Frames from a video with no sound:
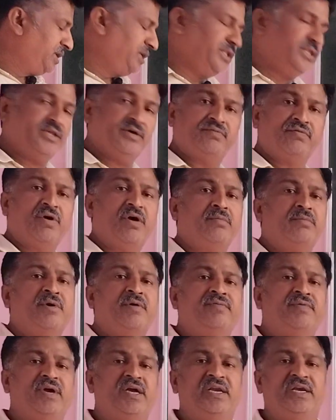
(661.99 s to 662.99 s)
in the form
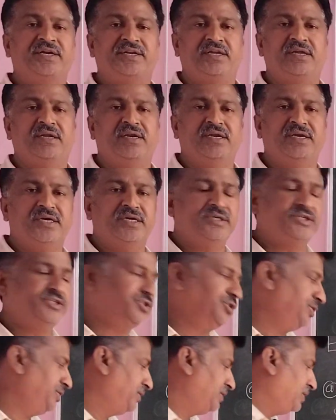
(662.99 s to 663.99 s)
of electrical
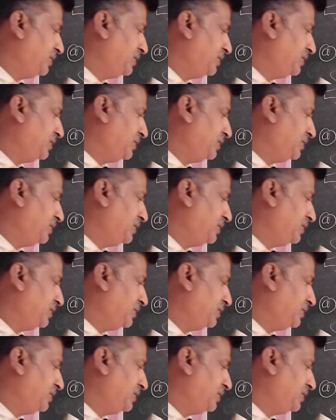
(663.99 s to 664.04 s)
energy.